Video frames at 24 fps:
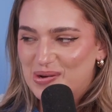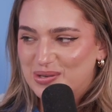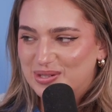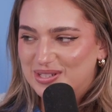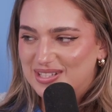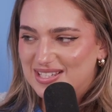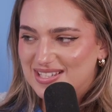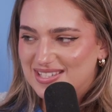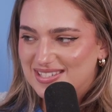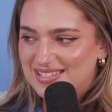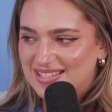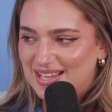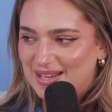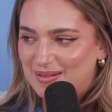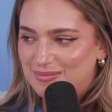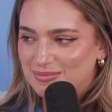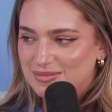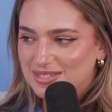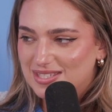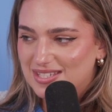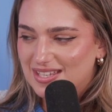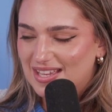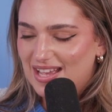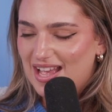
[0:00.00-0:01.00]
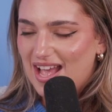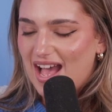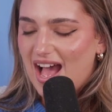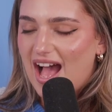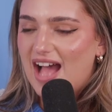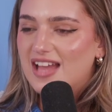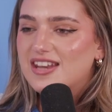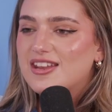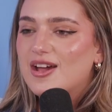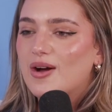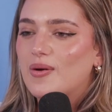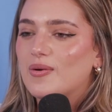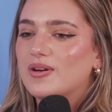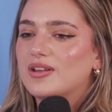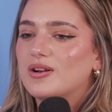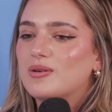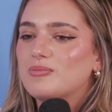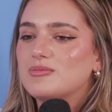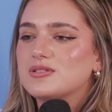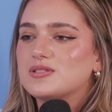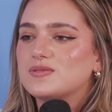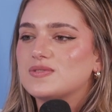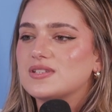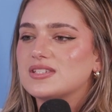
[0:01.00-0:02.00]
totally slipped. I know. It
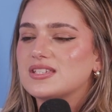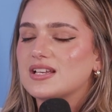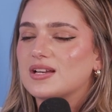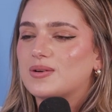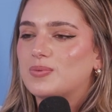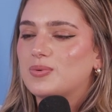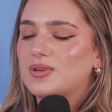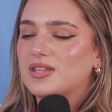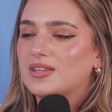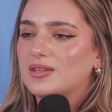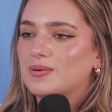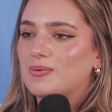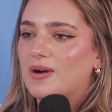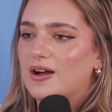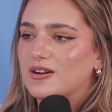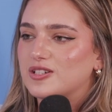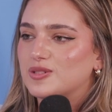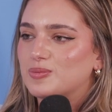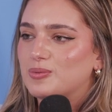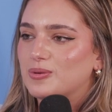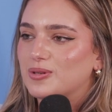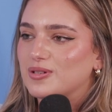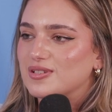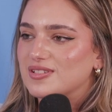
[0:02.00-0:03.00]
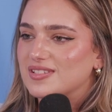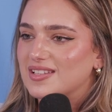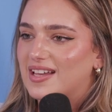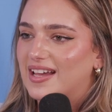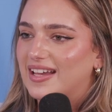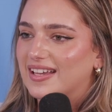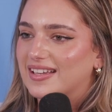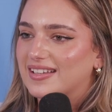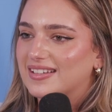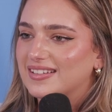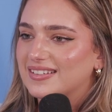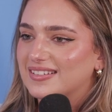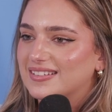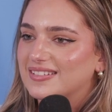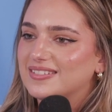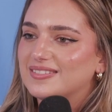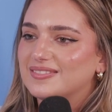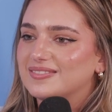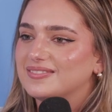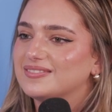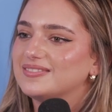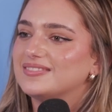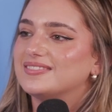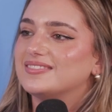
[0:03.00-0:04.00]
almost feels like Weekly Watch Report is like,
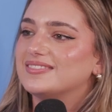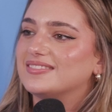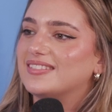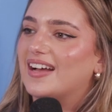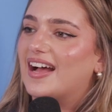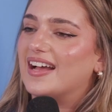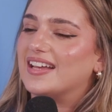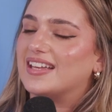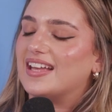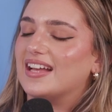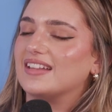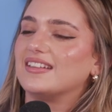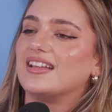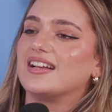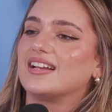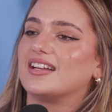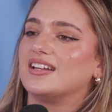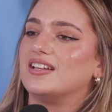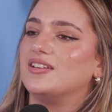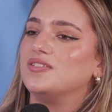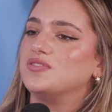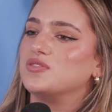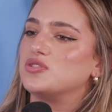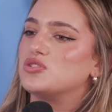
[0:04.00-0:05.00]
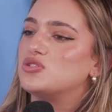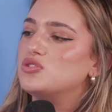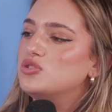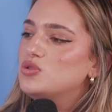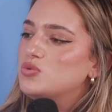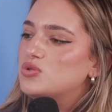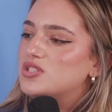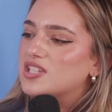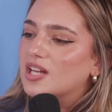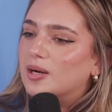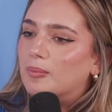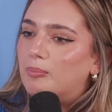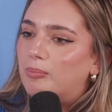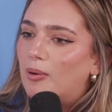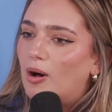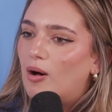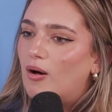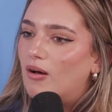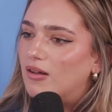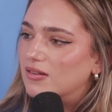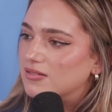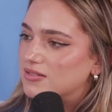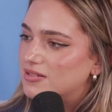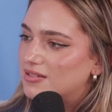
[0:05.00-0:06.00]
I get like a new set of
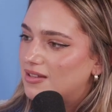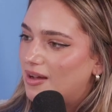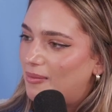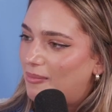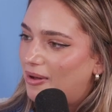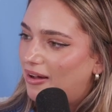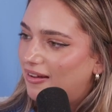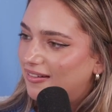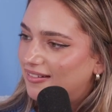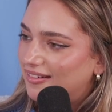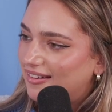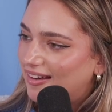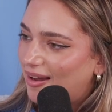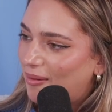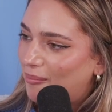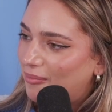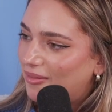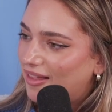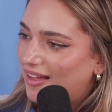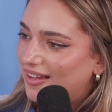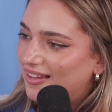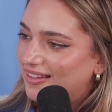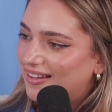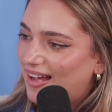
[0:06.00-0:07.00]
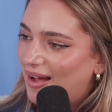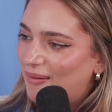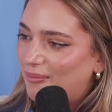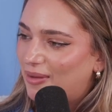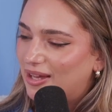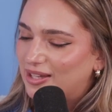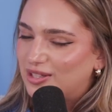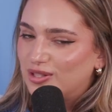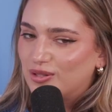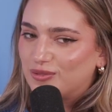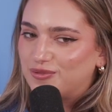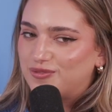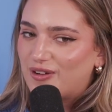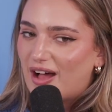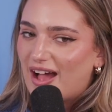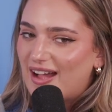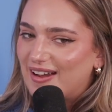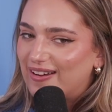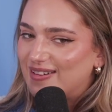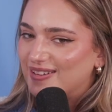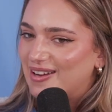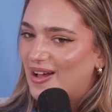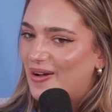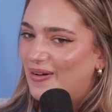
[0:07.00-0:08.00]
balls come on, and I'm like, I'm like, you're
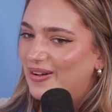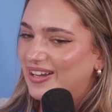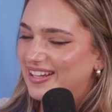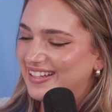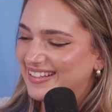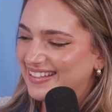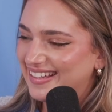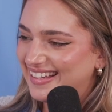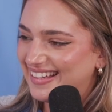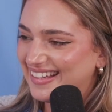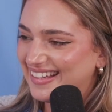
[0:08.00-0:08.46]
fired, Noah.